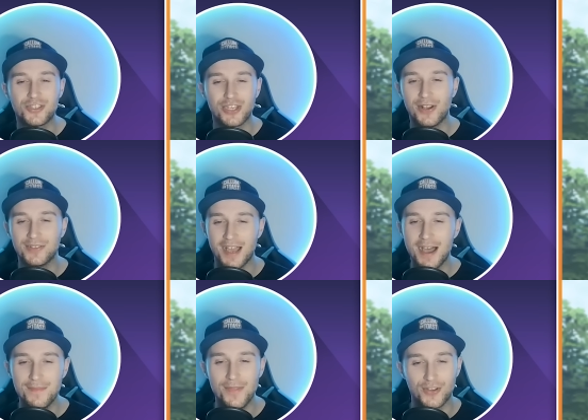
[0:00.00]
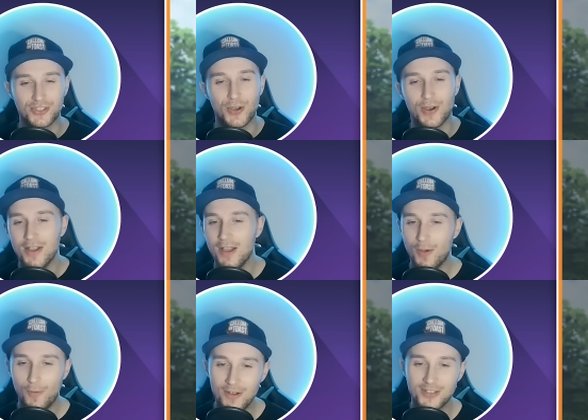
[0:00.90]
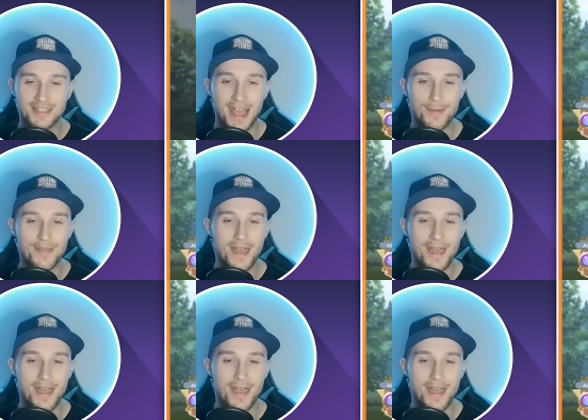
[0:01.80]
shields. I'm not sure what just happened